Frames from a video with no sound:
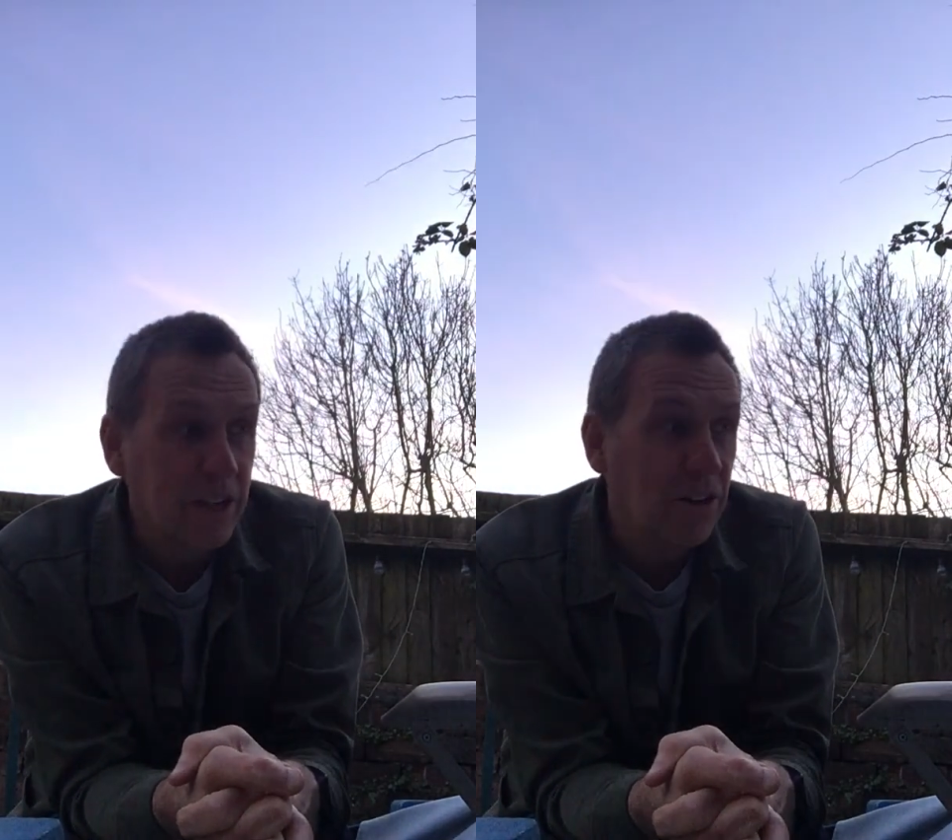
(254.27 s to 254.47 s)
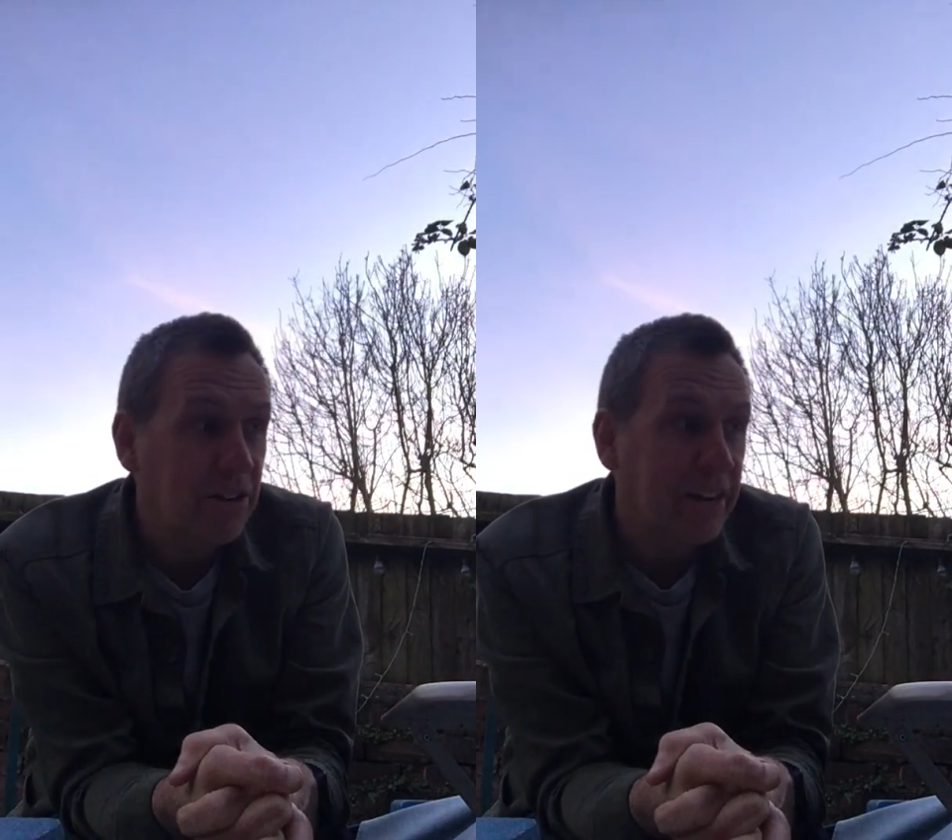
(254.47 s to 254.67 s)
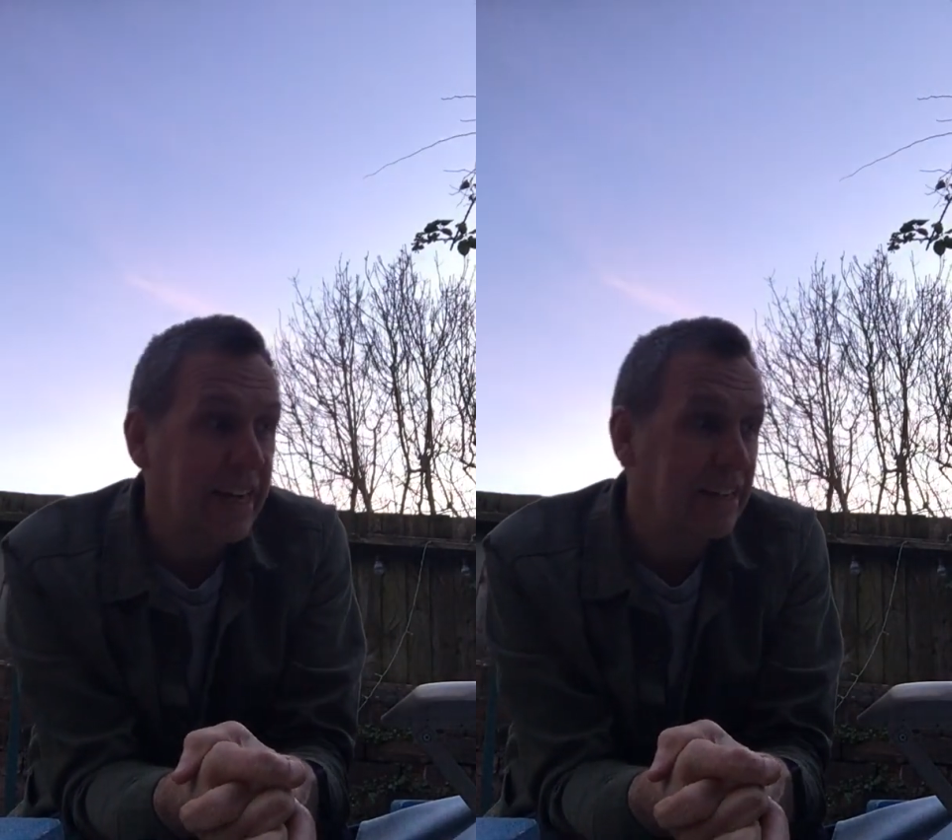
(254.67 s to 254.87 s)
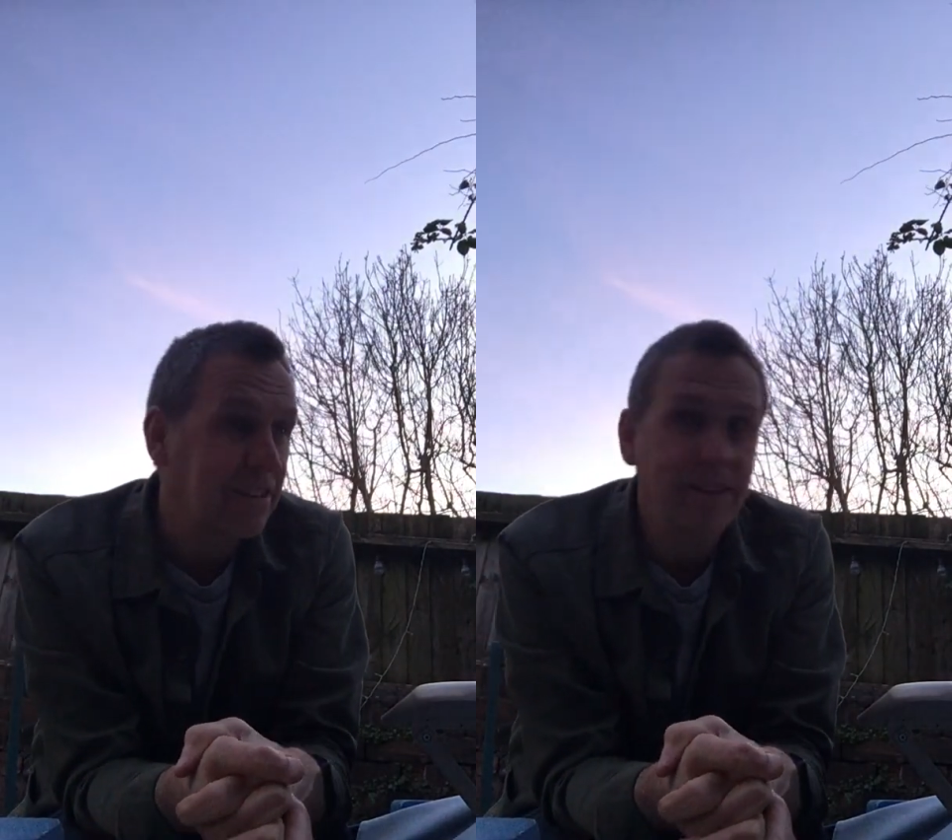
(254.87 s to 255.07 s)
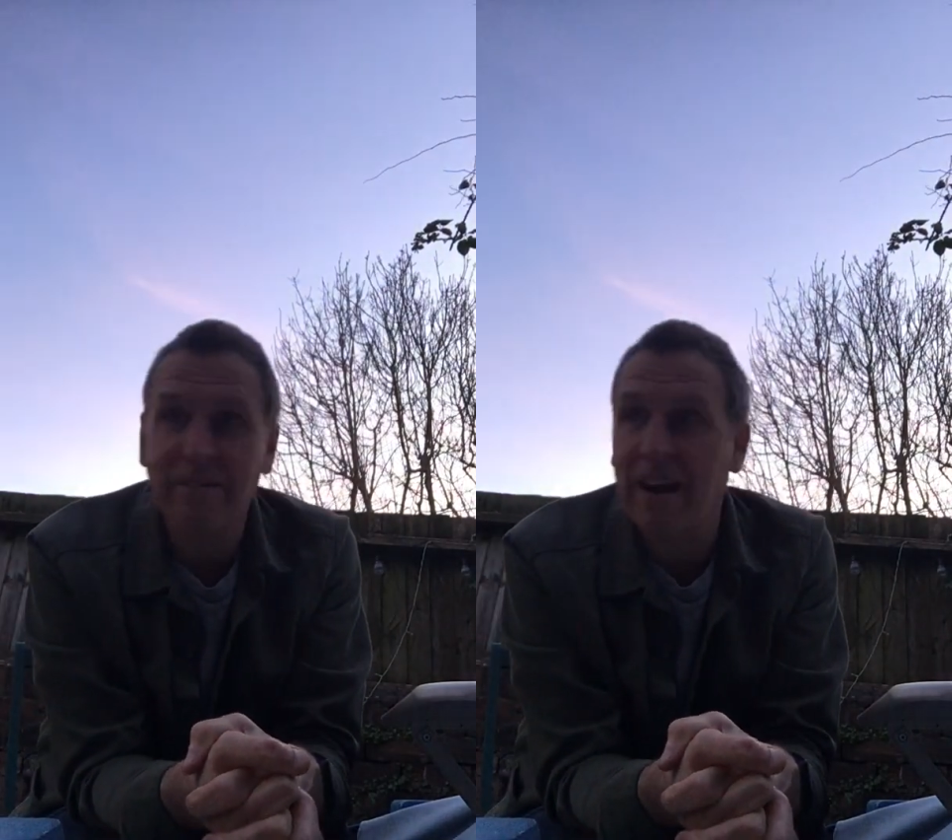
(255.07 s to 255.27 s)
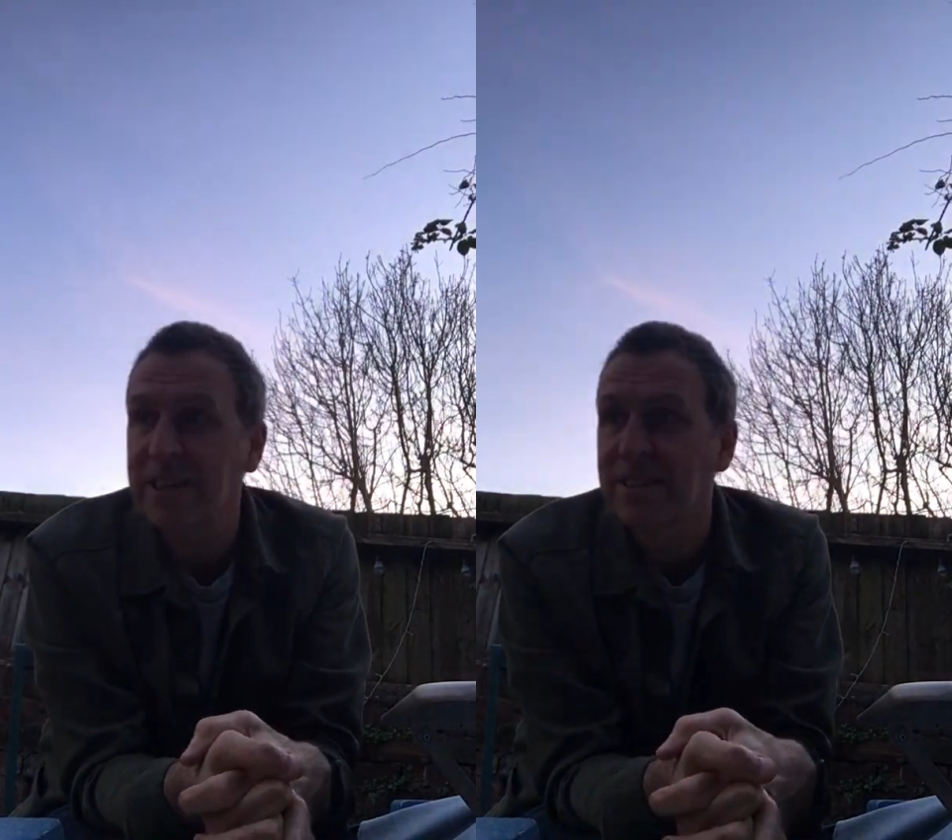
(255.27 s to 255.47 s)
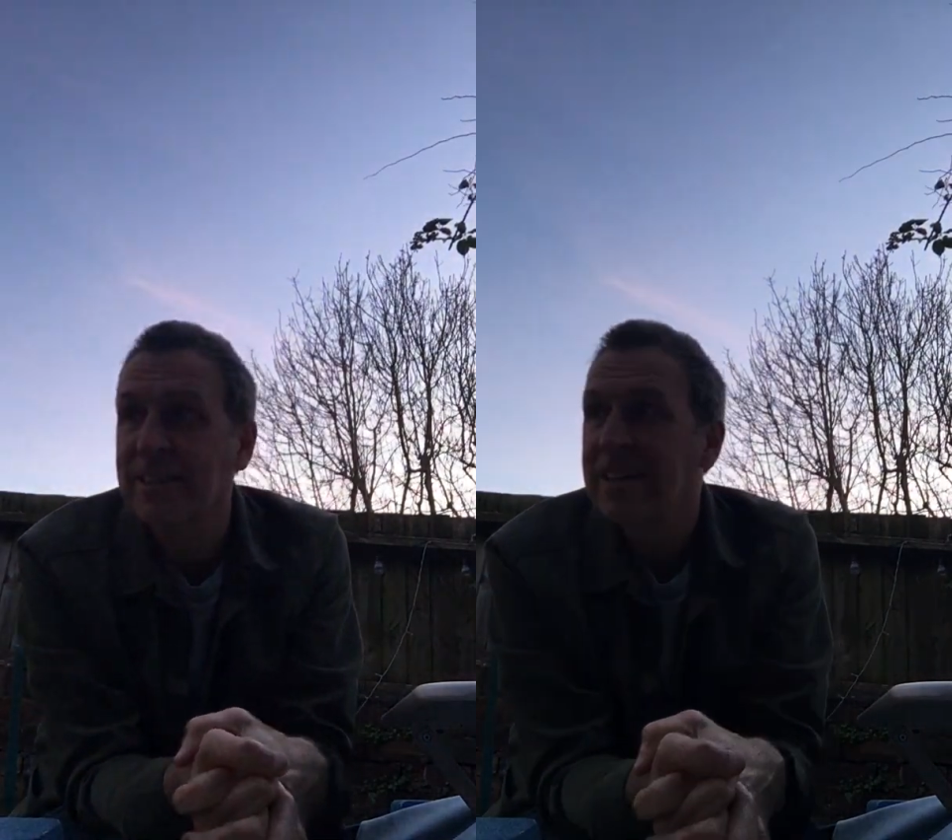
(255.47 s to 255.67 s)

concrete, no grass.